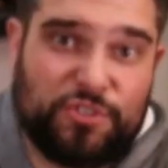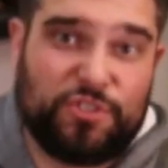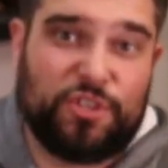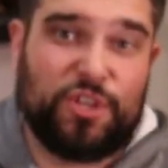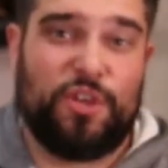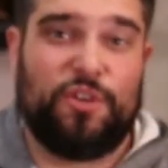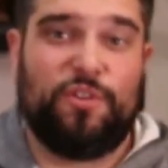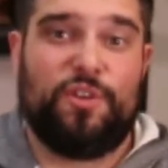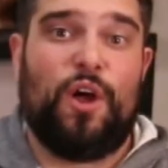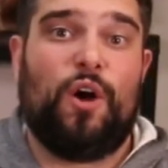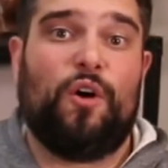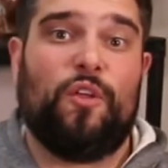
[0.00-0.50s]
so
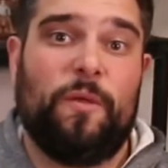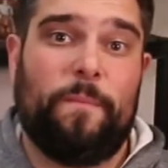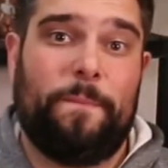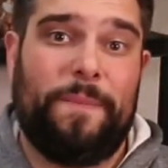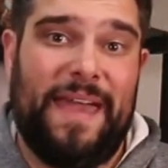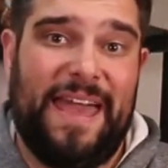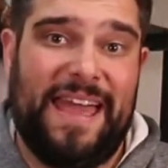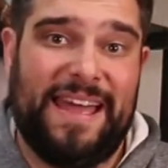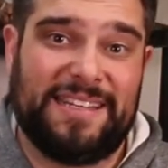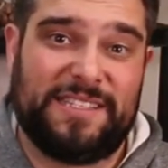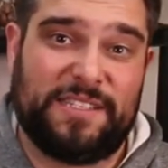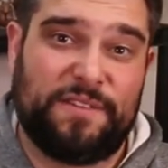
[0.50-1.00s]
you know the
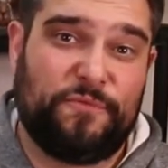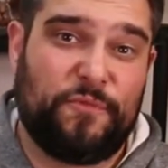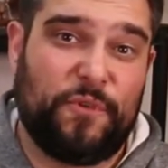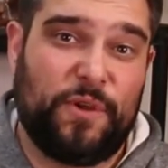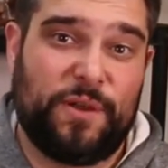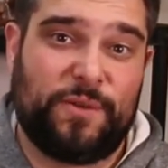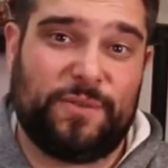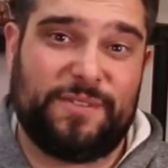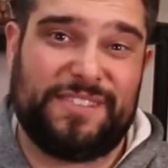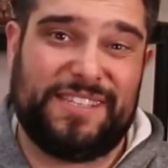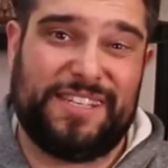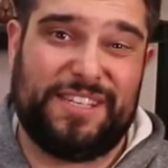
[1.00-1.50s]
bands and
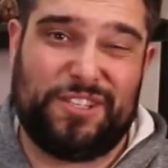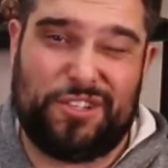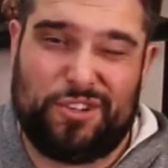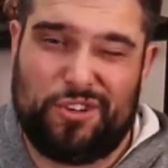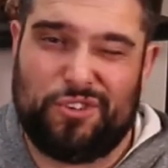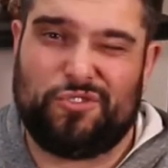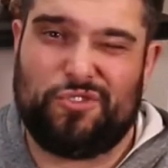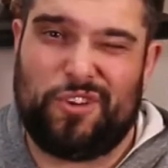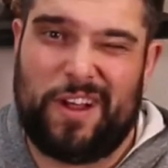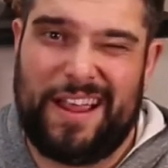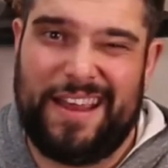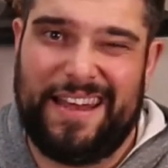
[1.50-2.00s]
frequencies
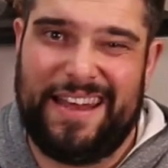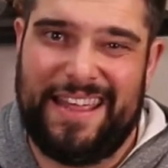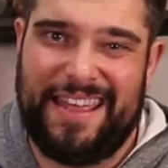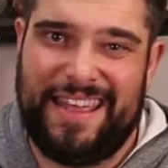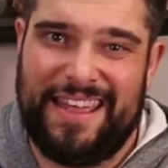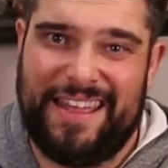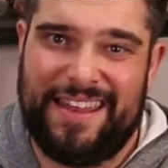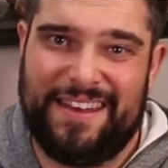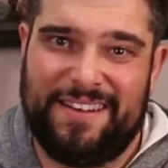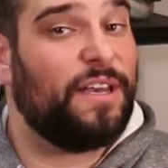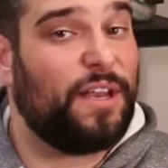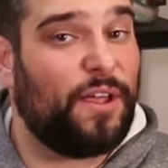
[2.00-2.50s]
you're trying to
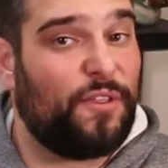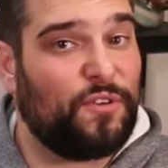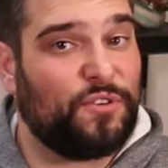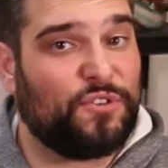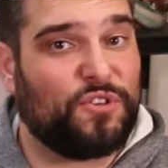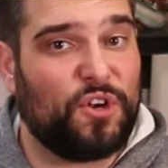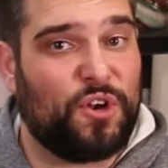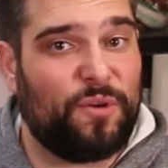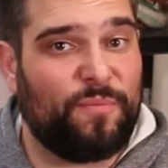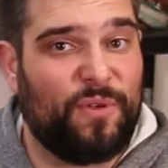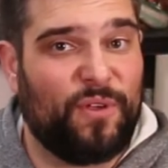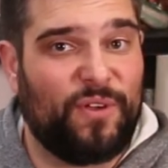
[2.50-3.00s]
hit. Another
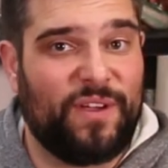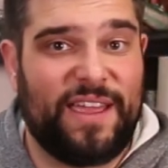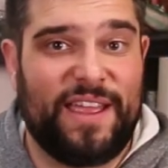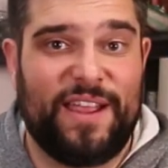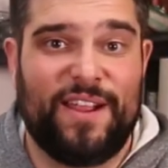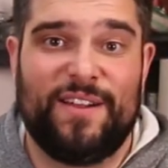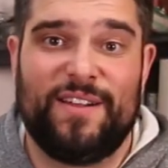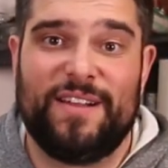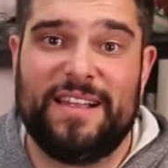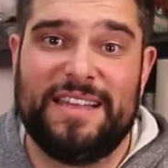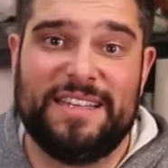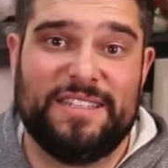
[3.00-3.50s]
term you'll
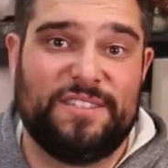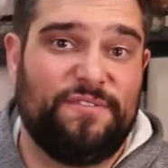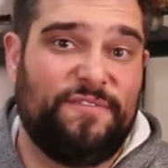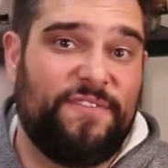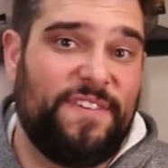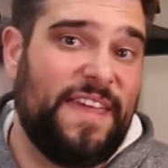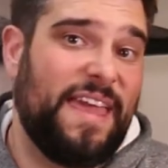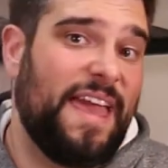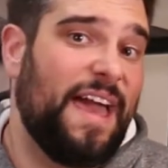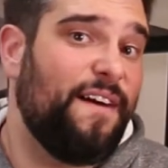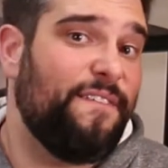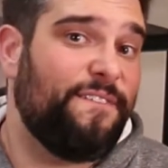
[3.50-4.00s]
hear is
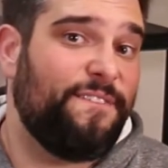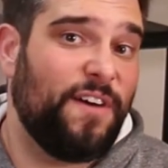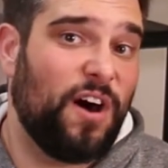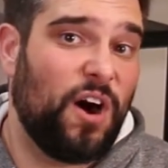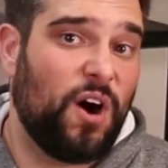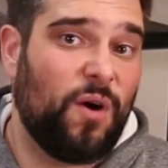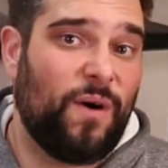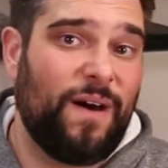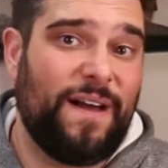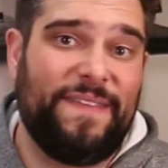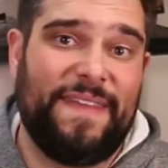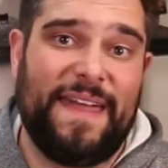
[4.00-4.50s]

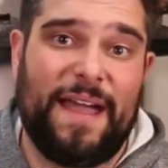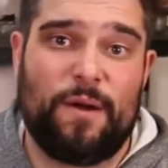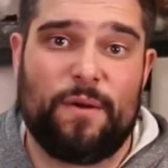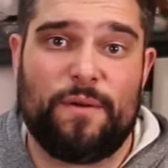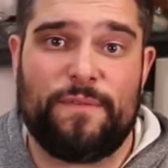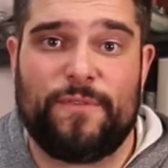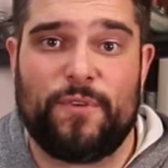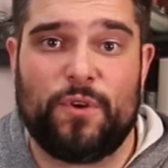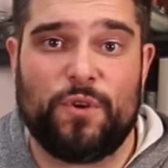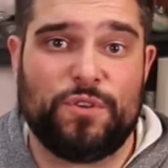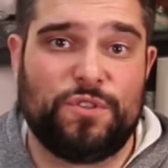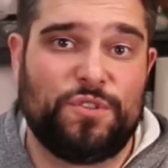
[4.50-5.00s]
VFO, and that
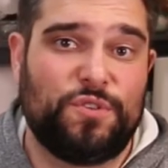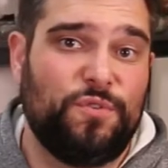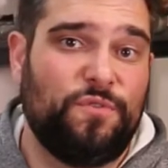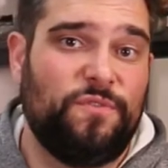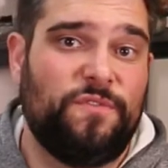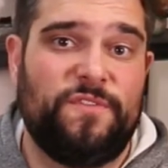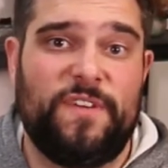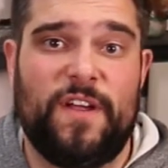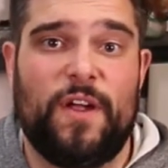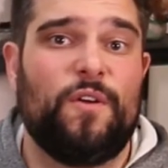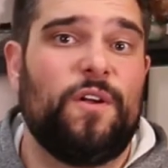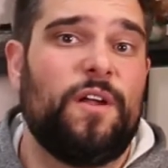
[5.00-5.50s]
refers to
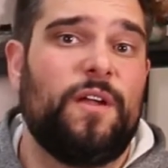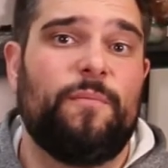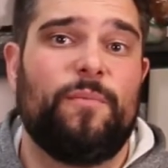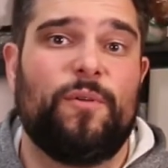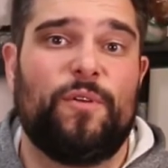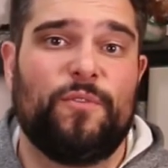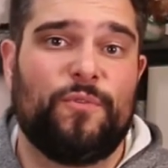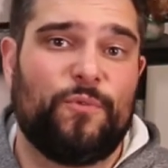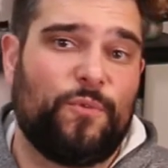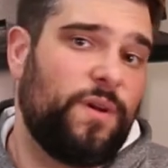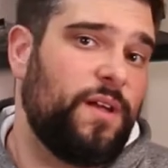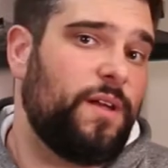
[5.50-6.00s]

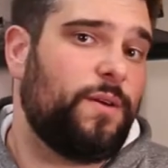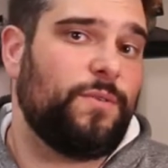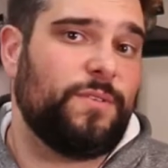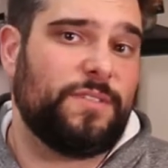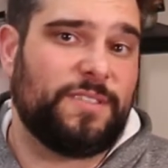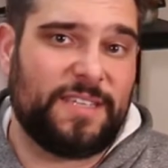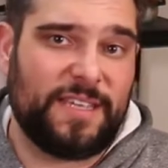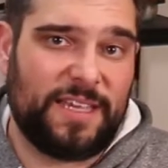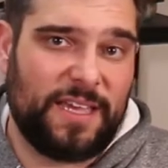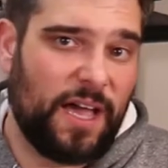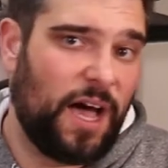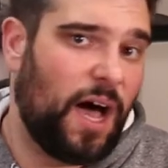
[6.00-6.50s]
variable
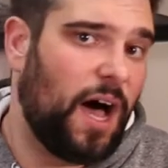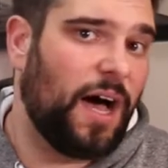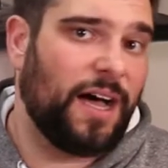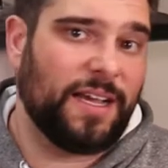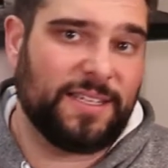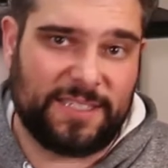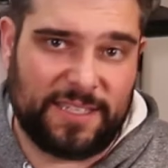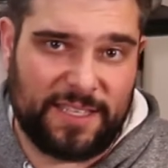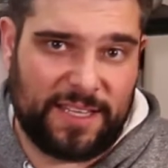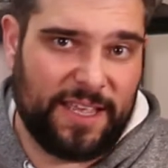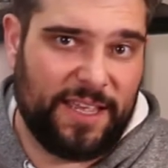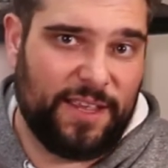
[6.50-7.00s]
frequency
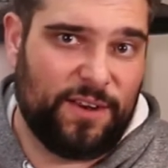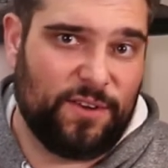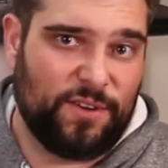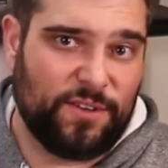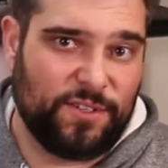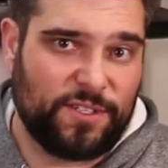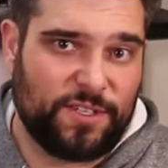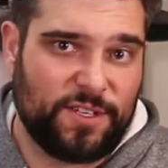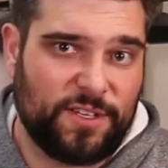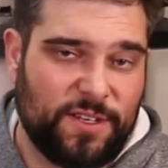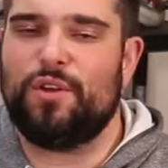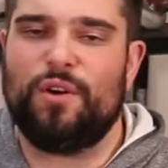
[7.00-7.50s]

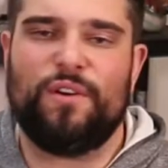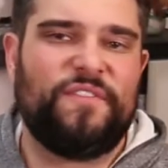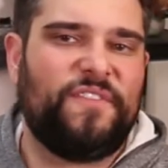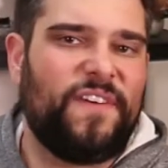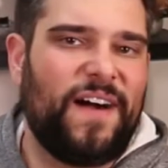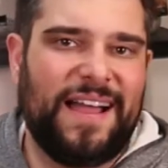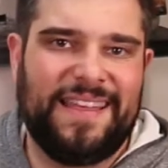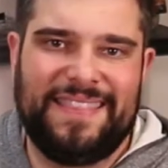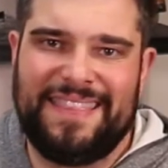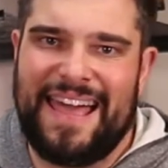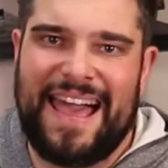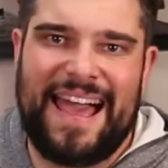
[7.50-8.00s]
oscillators. You'll
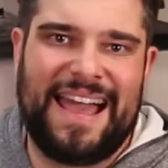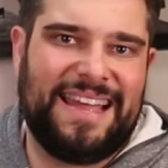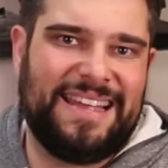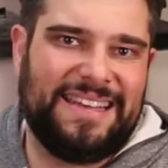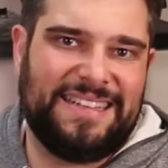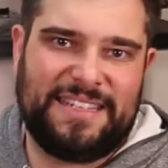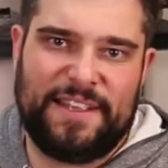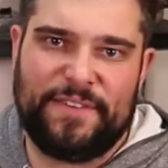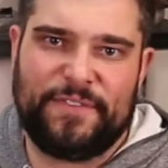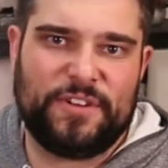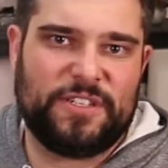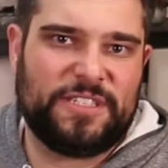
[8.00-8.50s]
find that
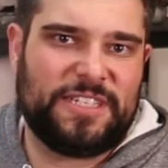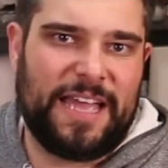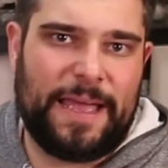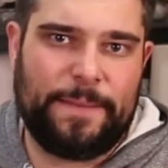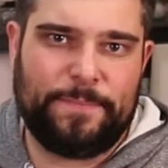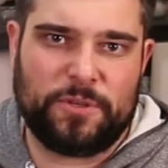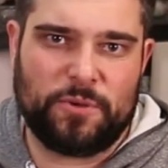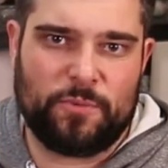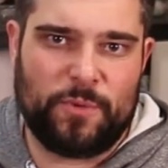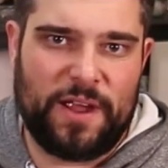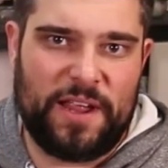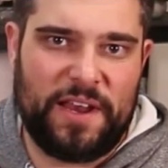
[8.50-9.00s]
in different
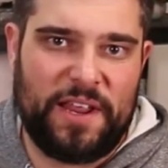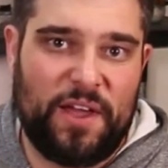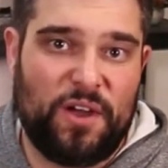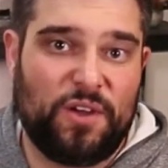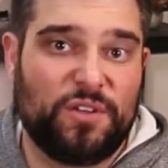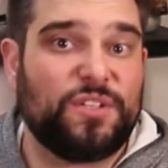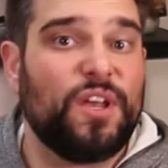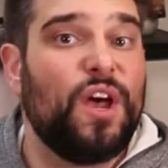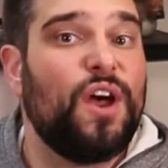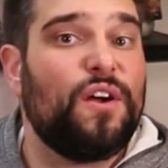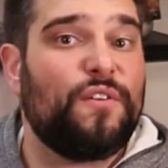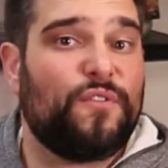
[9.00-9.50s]
types of
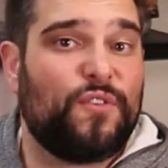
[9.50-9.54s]
radios.